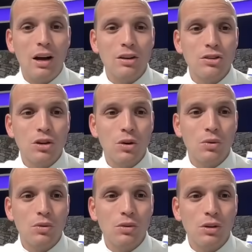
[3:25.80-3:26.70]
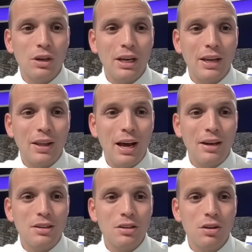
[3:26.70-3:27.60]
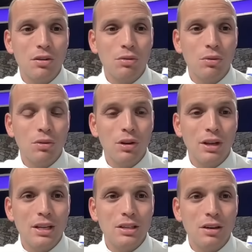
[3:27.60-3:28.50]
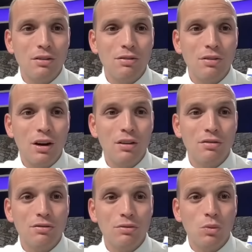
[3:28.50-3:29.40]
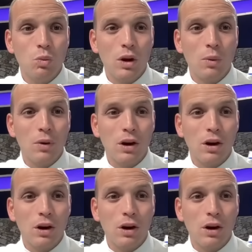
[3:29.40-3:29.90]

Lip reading: So looking at that through the lens of where we're